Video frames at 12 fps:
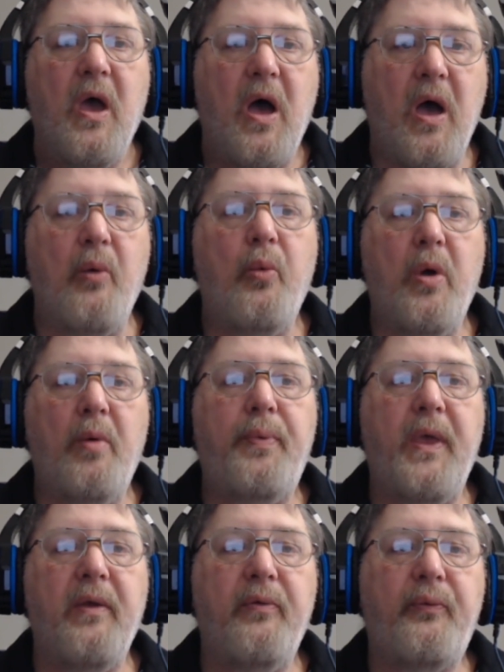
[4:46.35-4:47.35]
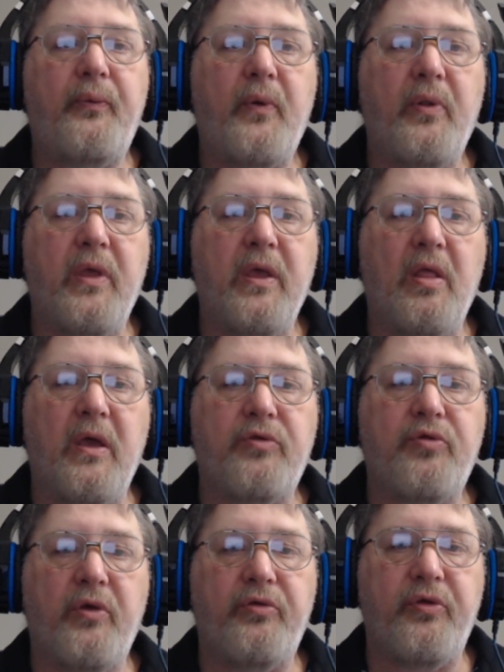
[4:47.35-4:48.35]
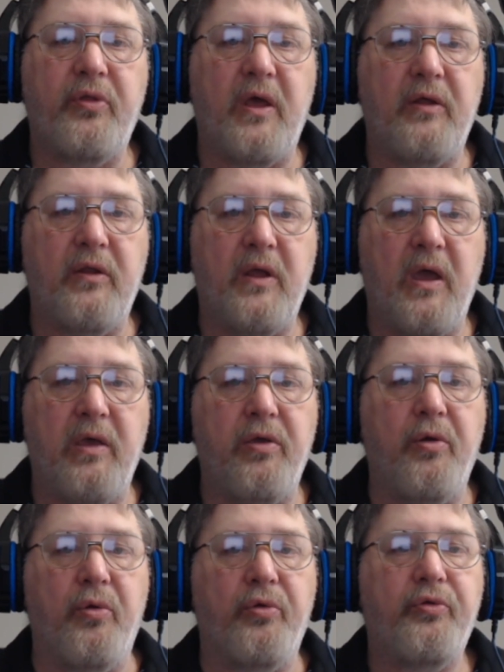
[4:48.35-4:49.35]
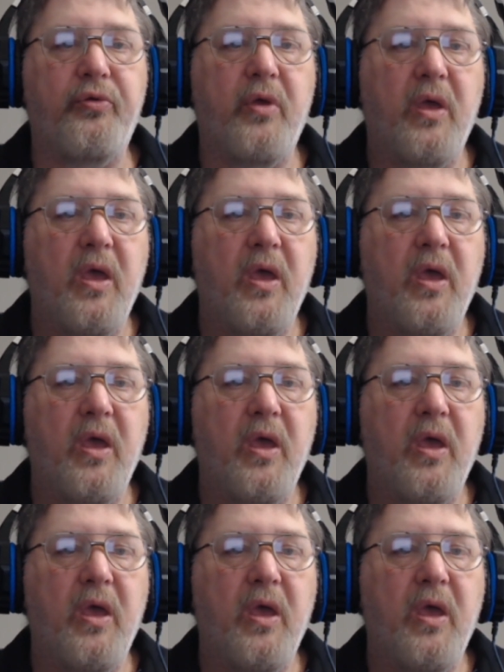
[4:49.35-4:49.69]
I will pay for the electricity that I use.